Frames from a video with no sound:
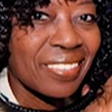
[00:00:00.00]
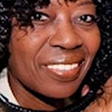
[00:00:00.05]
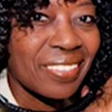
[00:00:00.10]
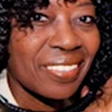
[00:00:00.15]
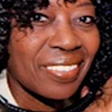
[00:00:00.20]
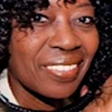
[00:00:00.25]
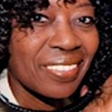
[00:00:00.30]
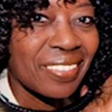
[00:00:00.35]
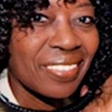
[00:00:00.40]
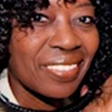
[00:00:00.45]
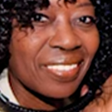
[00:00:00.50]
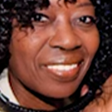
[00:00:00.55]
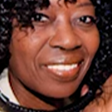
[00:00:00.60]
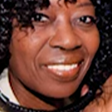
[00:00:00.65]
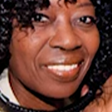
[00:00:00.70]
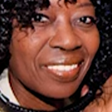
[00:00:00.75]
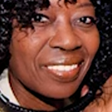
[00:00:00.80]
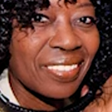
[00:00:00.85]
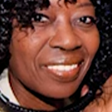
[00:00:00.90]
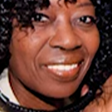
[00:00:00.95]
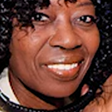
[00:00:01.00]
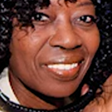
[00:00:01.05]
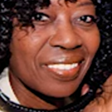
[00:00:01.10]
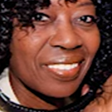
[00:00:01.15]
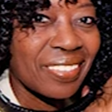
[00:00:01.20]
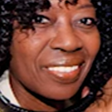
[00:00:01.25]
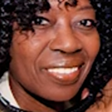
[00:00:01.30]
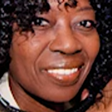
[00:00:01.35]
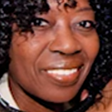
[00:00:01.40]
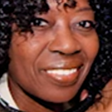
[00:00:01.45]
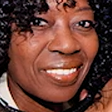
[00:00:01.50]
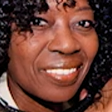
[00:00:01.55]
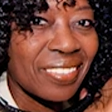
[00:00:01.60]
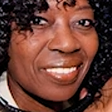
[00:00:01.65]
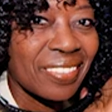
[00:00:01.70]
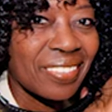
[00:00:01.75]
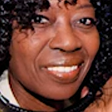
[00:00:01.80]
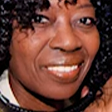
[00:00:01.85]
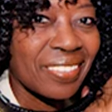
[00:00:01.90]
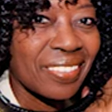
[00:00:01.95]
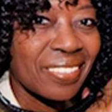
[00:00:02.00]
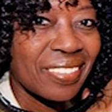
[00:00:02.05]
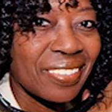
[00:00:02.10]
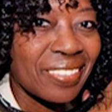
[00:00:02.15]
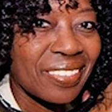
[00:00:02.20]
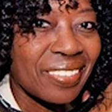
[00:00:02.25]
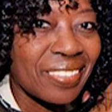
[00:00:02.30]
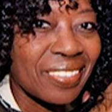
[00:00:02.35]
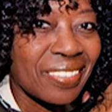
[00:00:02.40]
This person isn't speaking.